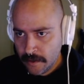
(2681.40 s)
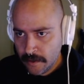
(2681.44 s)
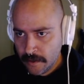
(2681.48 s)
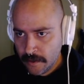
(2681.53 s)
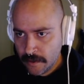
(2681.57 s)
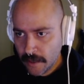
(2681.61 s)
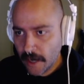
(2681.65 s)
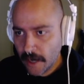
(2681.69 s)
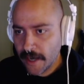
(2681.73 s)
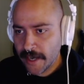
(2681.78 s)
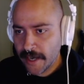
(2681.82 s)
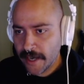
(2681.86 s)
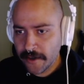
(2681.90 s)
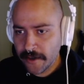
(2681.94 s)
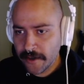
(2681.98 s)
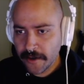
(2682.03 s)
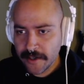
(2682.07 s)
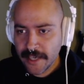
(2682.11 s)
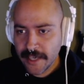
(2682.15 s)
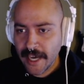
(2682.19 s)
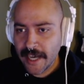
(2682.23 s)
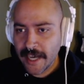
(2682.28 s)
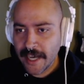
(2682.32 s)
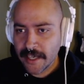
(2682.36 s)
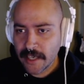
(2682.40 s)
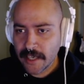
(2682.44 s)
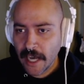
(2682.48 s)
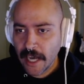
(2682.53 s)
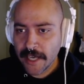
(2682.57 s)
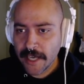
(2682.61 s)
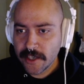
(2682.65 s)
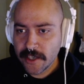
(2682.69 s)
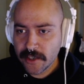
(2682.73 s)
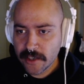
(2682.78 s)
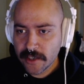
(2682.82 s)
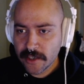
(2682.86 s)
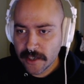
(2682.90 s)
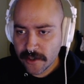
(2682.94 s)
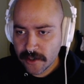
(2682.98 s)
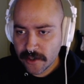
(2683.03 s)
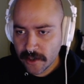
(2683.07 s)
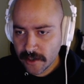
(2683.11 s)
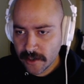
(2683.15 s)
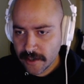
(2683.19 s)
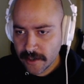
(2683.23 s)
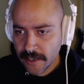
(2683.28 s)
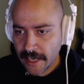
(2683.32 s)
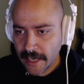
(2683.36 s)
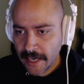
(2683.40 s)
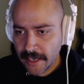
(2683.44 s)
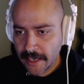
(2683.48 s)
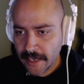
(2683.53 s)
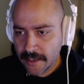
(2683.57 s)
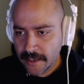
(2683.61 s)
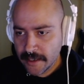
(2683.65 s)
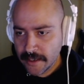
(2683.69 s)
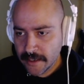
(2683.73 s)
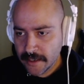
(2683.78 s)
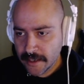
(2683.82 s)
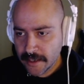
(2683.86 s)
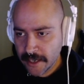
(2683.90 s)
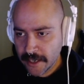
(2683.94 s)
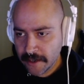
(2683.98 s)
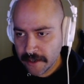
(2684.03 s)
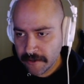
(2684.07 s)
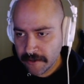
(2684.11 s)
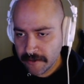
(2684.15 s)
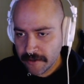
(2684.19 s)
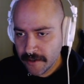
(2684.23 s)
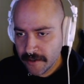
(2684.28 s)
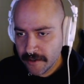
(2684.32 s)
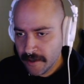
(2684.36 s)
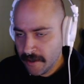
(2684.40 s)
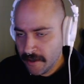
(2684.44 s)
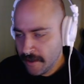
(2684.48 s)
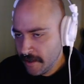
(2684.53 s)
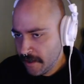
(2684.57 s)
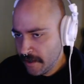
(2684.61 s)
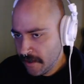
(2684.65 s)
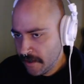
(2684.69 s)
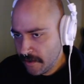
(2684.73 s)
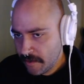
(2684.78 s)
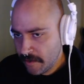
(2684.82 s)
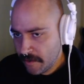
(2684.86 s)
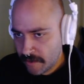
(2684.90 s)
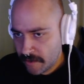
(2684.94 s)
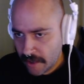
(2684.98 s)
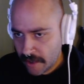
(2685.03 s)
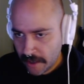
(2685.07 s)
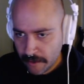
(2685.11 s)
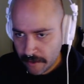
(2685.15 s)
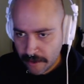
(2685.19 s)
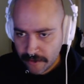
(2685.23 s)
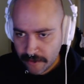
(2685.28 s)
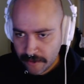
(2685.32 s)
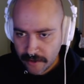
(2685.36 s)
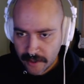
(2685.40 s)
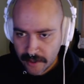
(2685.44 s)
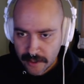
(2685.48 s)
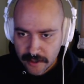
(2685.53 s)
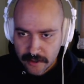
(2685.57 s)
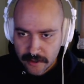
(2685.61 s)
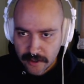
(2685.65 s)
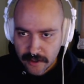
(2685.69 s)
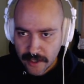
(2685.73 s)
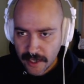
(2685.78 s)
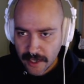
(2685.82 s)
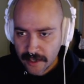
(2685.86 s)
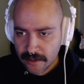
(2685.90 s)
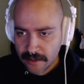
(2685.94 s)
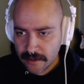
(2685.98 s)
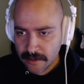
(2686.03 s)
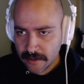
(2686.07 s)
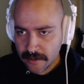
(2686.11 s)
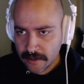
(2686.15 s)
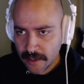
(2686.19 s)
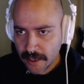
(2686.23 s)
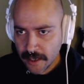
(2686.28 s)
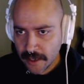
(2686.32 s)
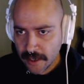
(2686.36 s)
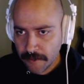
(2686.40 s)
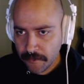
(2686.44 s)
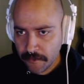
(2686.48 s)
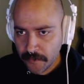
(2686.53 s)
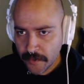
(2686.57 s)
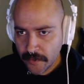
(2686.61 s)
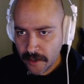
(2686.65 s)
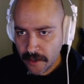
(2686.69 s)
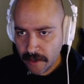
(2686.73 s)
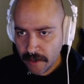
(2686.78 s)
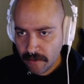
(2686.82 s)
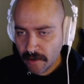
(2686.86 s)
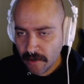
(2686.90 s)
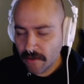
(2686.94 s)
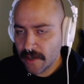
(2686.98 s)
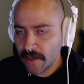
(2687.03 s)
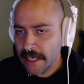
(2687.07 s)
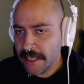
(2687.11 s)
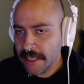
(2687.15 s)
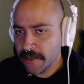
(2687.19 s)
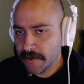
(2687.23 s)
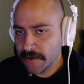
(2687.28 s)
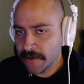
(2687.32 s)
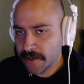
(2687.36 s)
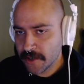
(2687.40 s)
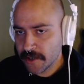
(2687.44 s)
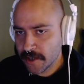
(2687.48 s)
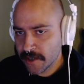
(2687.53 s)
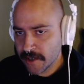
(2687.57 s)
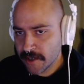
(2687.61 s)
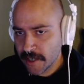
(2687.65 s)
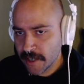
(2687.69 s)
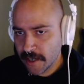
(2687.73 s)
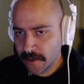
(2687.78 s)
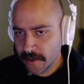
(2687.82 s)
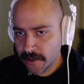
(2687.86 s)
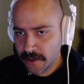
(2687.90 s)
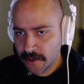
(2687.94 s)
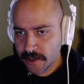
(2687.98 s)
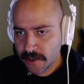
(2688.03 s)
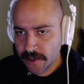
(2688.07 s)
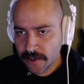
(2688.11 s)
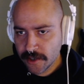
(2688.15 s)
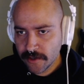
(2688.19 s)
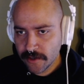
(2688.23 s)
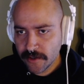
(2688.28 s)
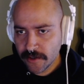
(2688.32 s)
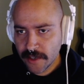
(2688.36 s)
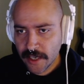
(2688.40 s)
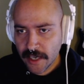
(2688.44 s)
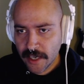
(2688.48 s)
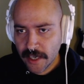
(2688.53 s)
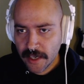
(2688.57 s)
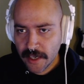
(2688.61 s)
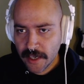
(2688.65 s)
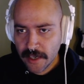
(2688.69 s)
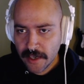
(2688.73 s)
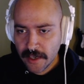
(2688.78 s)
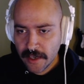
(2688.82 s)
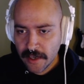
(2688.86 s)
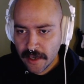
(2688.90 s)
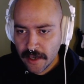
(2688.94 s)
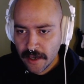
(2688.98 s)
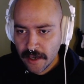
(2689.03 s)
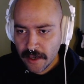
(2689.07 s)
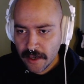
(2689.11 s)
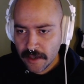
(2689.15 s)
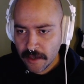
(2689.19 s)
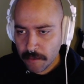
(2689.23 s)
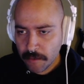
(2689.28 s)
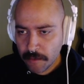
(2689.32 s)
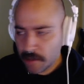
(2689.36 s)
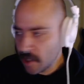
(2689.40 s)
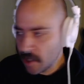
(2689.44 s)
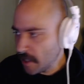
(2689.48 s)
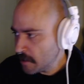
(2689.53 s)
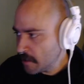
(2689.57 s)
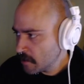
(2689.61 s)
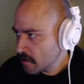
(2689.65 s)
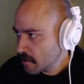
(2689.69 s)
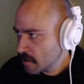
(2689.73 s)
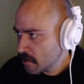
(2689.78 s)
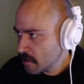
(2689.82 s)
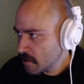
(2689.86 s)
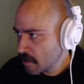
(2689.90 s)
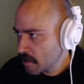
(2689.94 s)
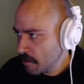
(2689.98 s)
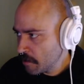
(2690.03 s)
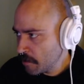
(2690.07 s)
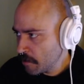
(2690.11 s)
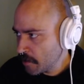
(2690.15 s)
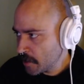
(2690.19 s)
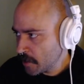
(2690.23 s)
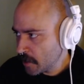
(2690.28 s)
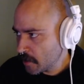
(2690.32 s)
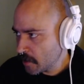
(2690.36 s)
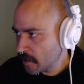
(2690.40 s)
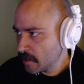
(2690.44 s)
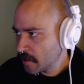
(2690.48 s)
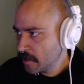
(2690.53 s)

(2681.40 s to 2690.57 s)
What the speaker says: Oh yeah, no, yeah. I just inserted that kind of very briefly. So yeah, if you ever need to insert a cell, just do the plus symbol here.